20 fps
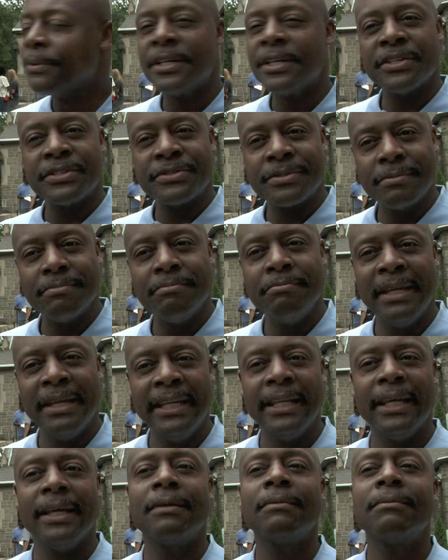this
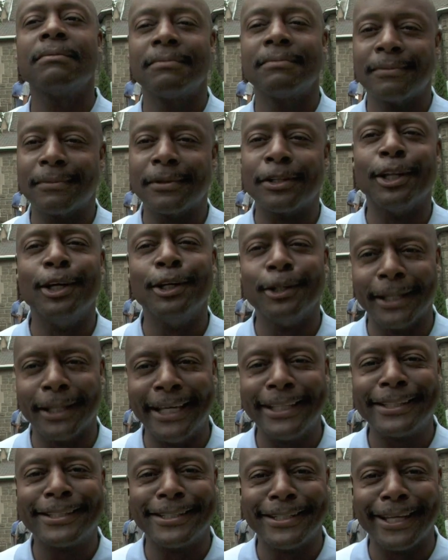meeting a little
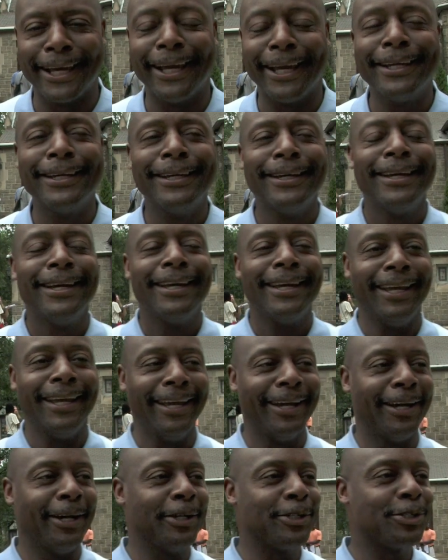late today
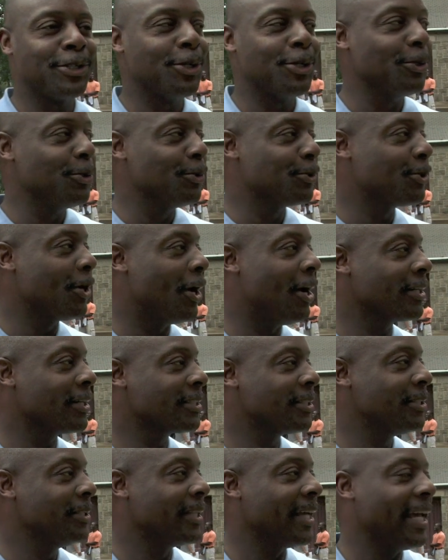here to
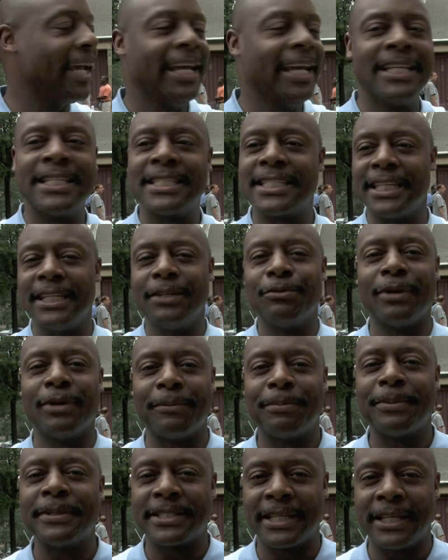talk to the ANC
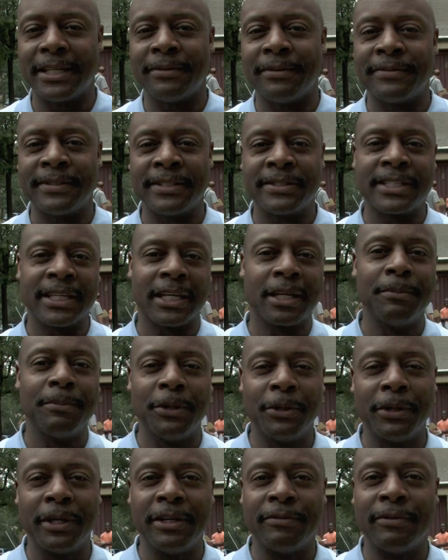representatives and
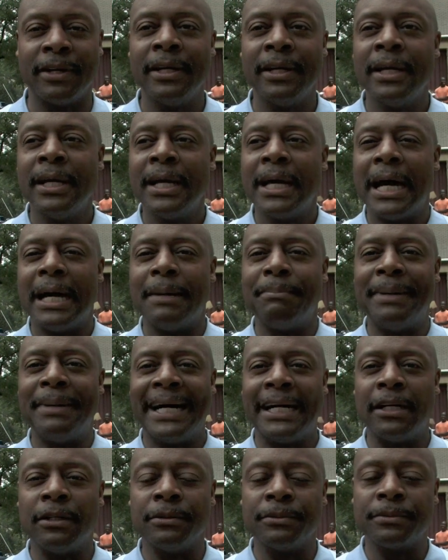community
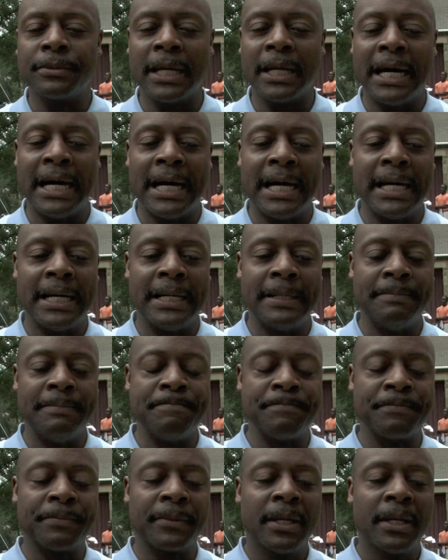about
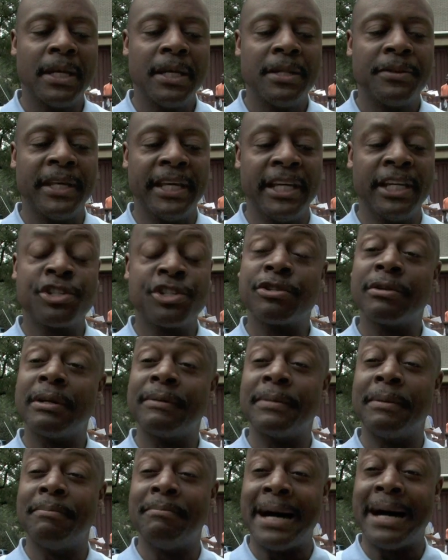um, the issue
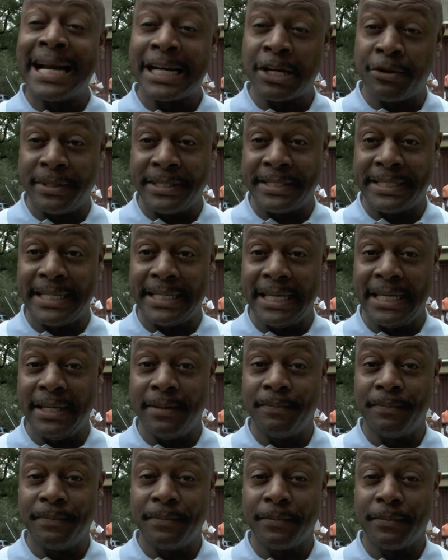of democracy.
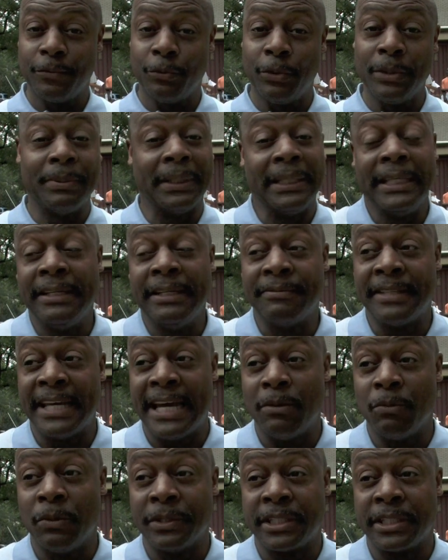We believe
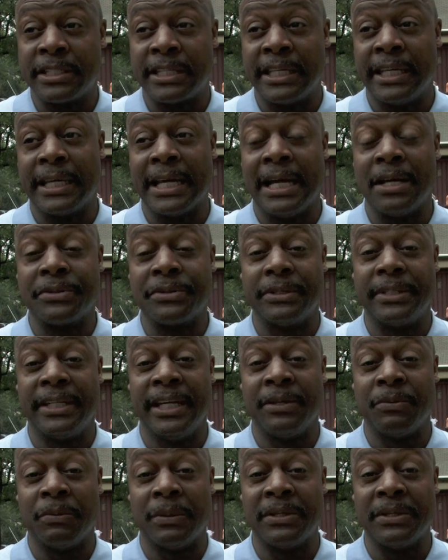that what the City Council
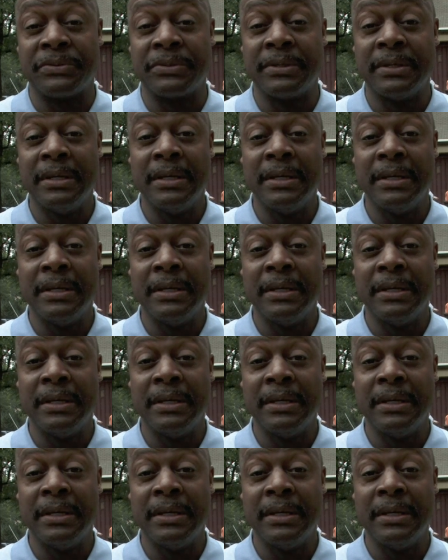did was